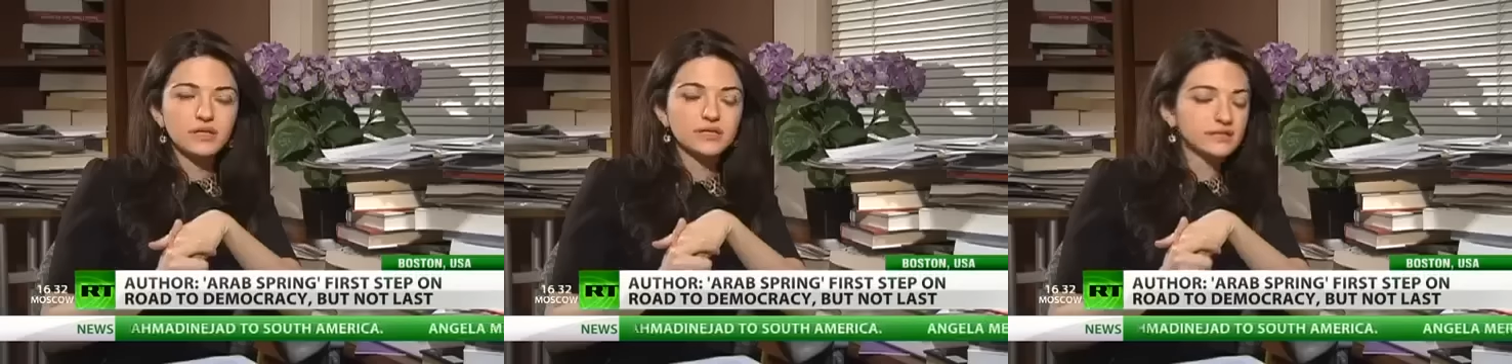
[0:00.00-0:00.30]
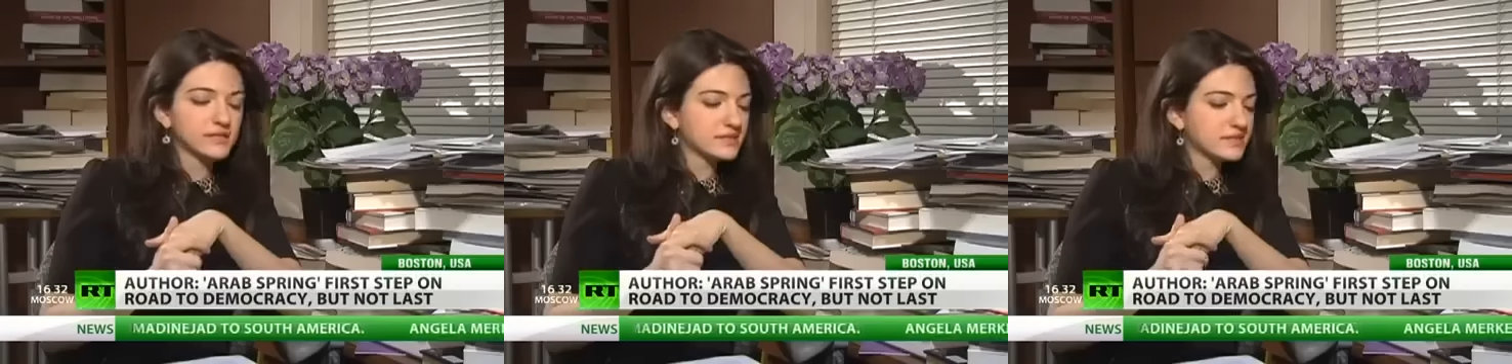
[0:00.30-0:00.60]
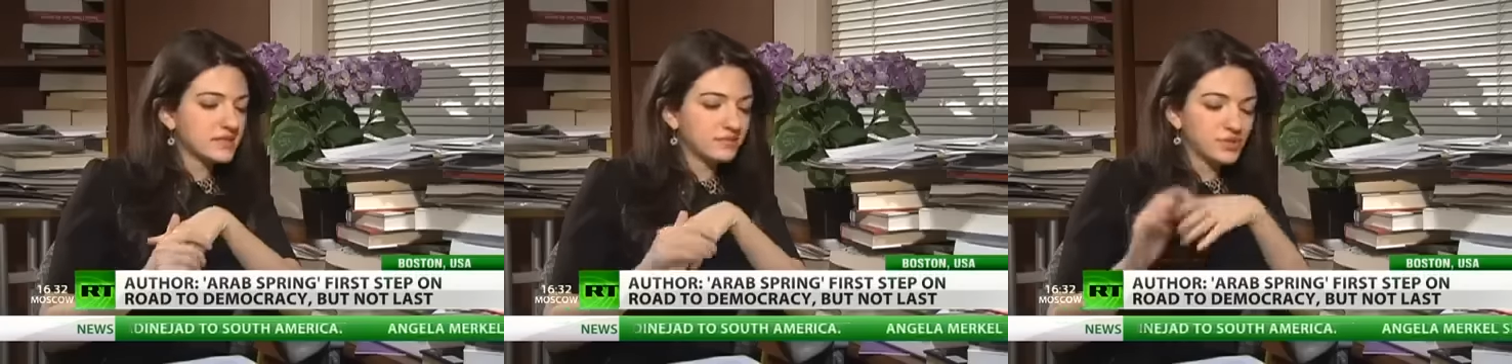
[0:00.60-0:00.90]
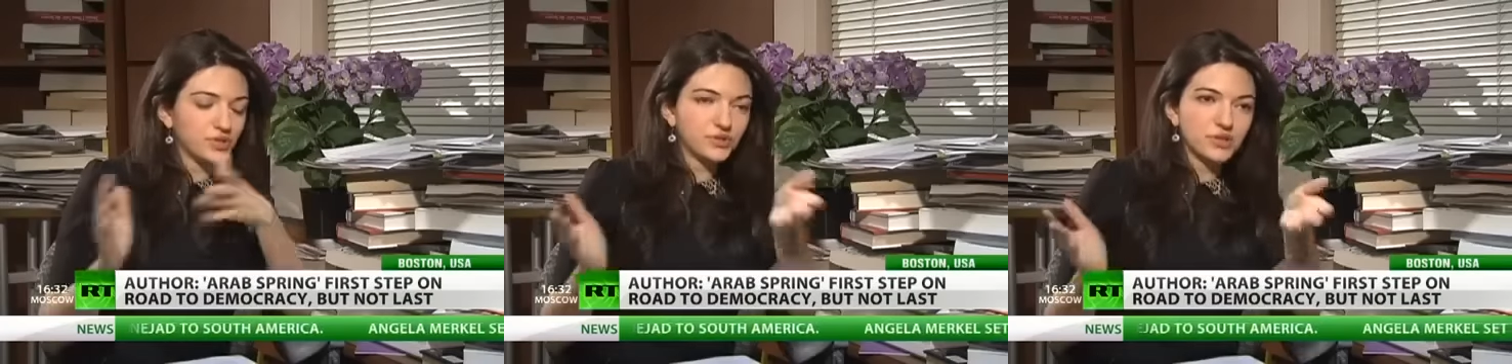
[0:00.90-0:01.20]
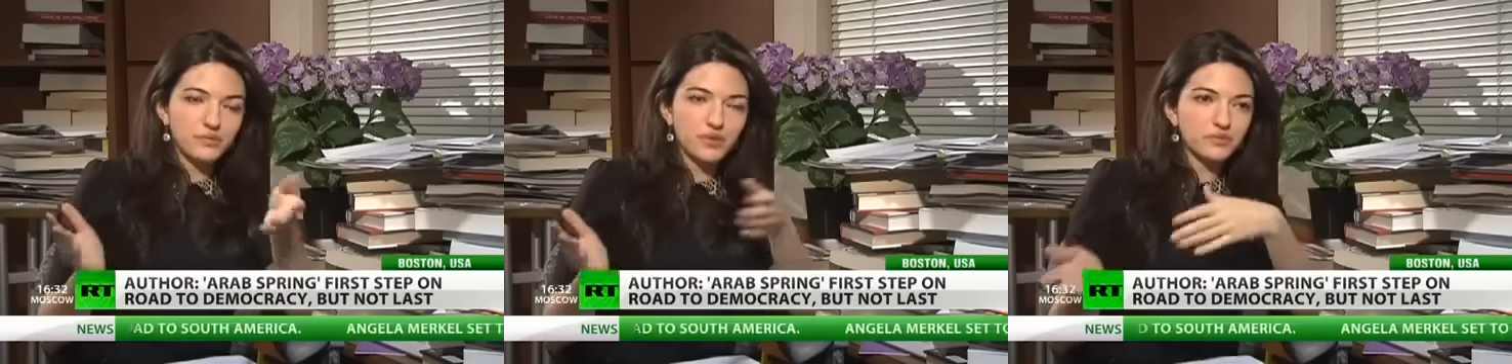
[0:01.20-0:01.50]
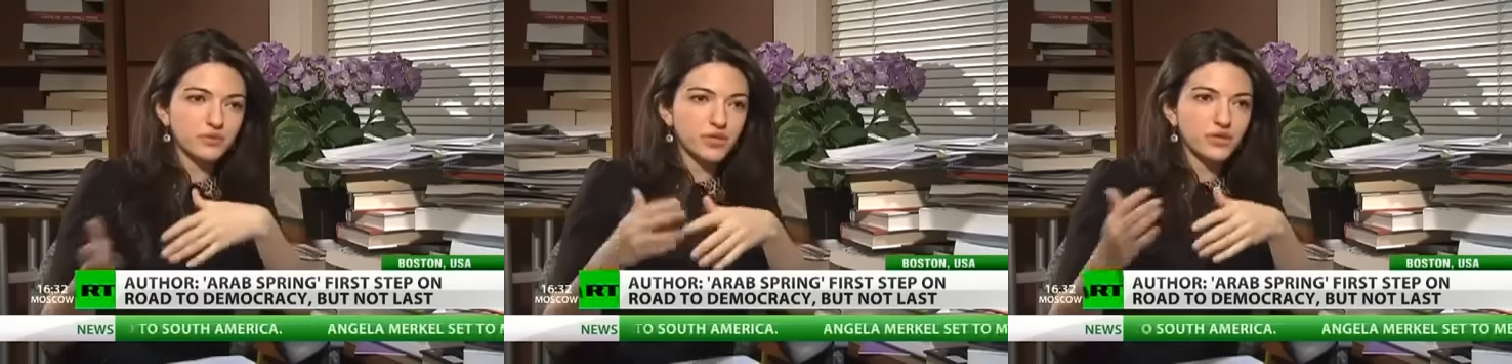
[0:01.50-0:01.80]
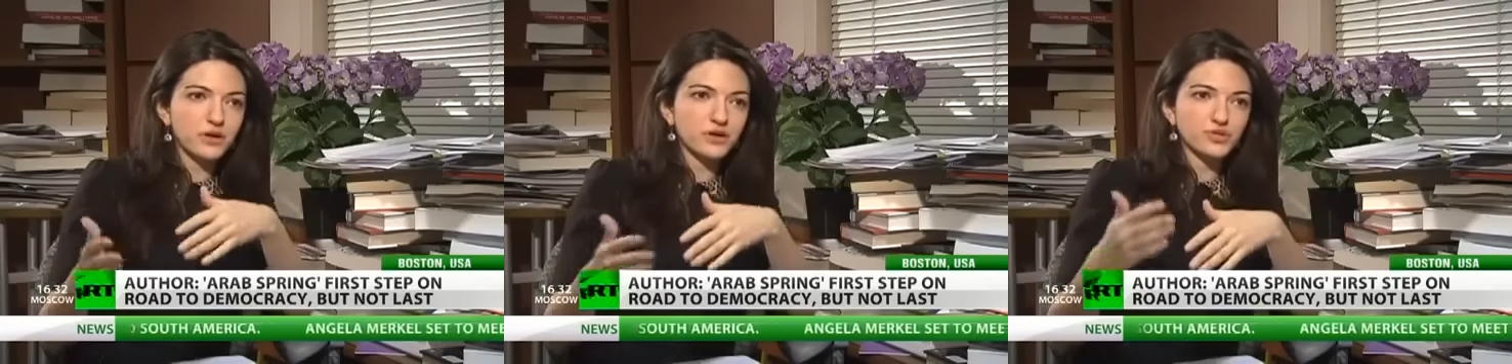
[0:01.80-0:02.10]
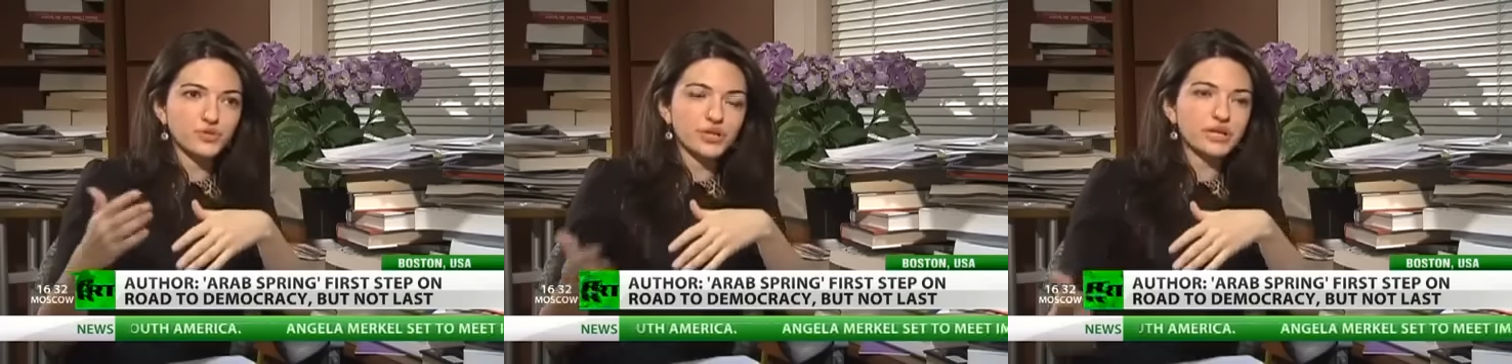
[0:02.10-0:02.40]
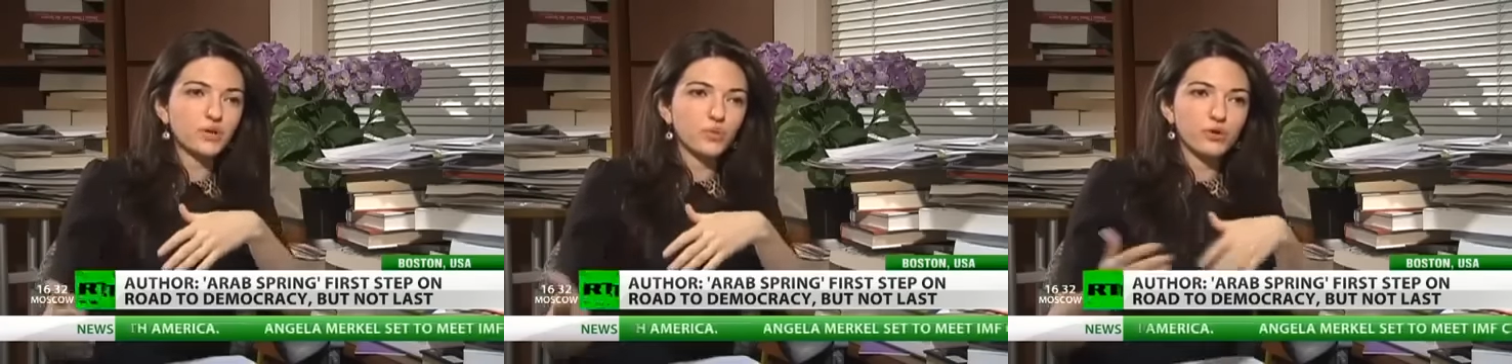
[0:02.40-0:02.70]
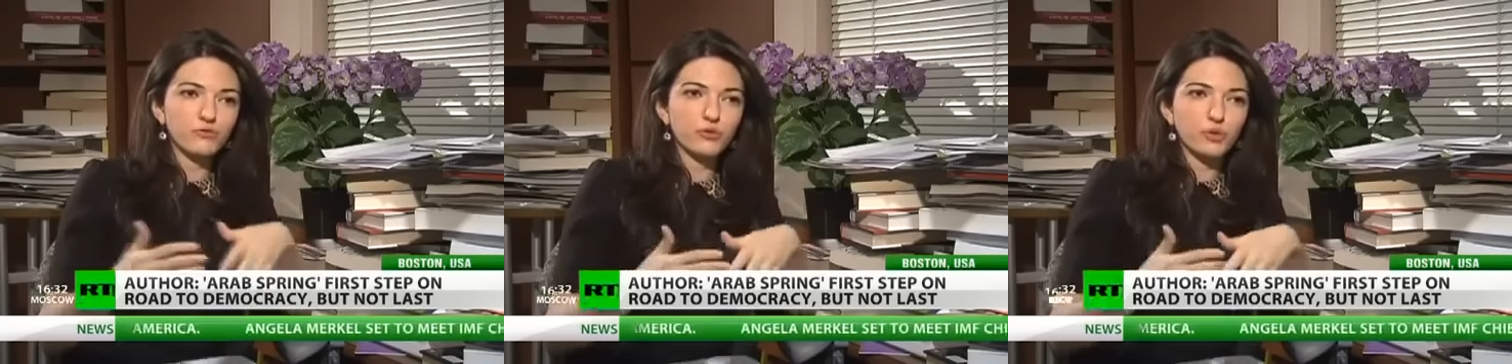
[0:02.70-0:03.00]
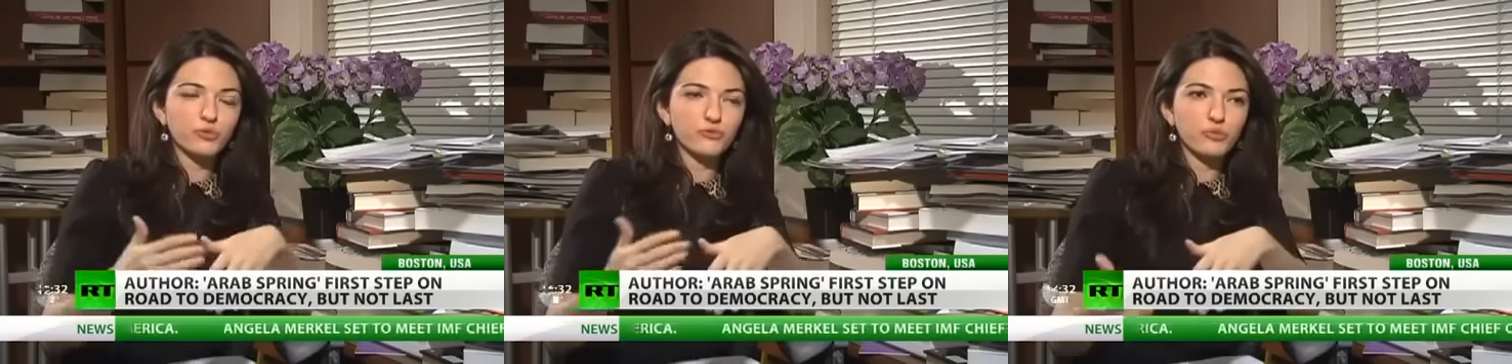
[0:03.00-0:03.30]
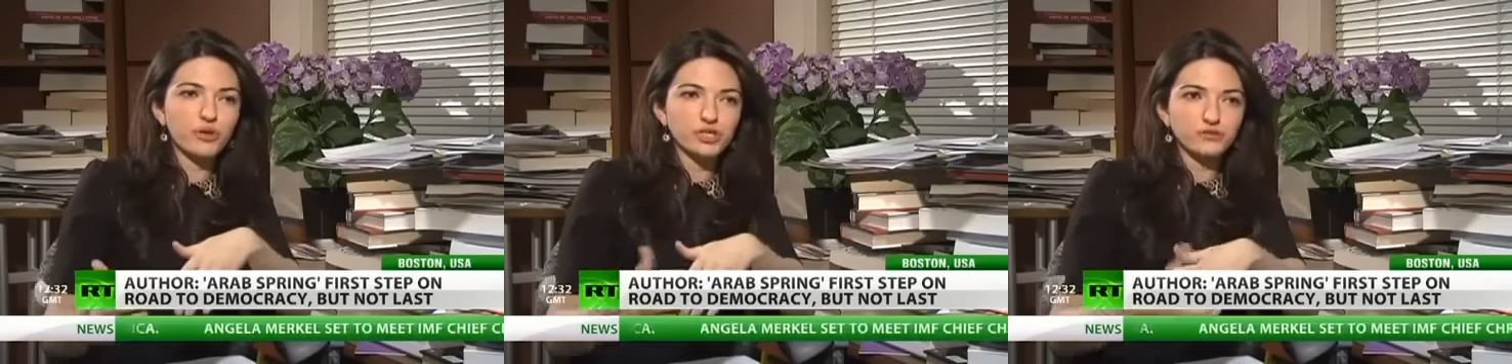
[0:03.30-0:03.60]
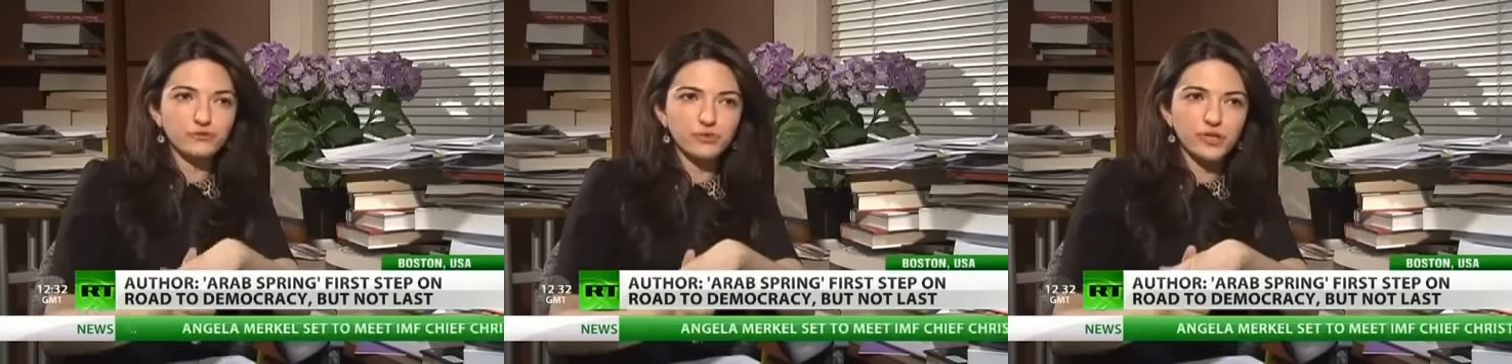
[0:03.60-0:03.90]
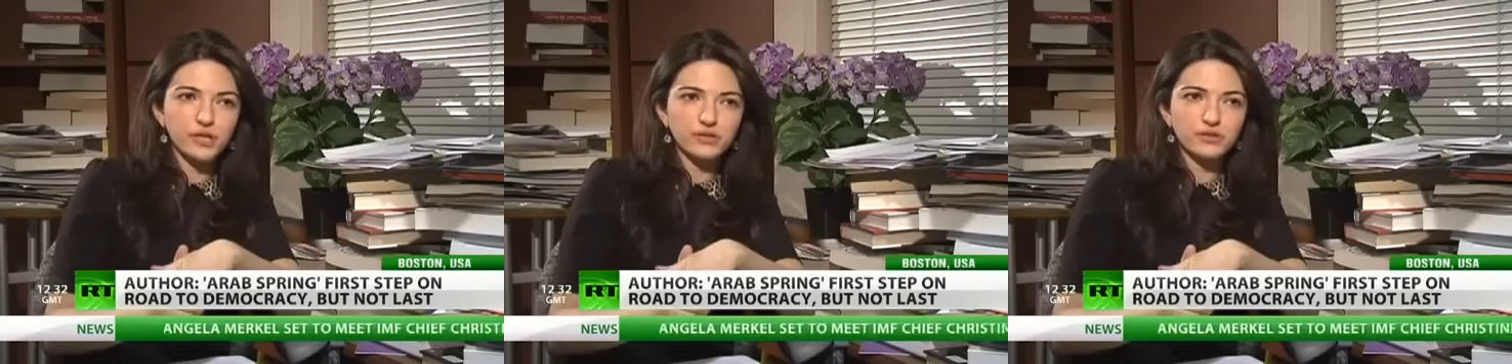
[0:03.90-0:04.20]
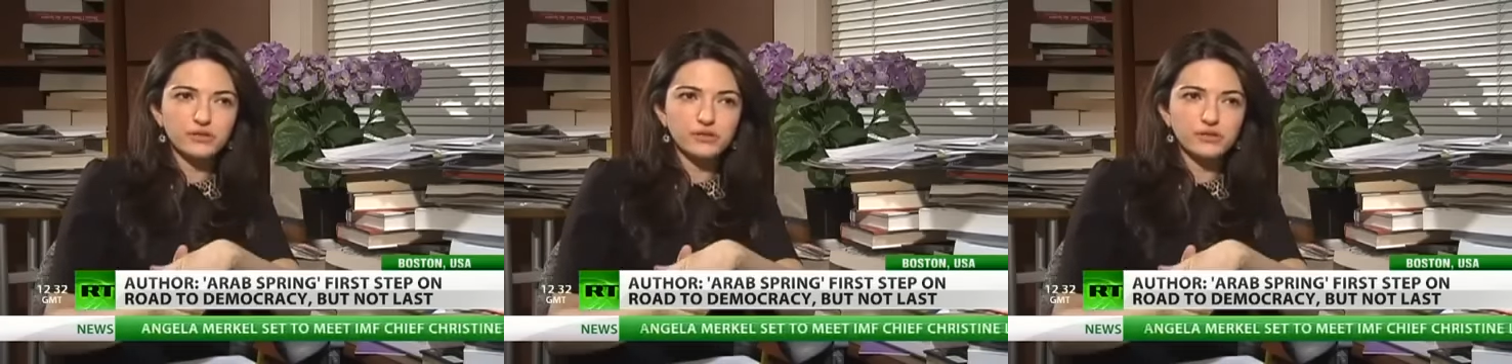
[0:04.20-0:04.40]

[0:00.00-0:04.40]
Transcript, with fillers: And it doesn't seem to you that people there are trading one form of oppression for another?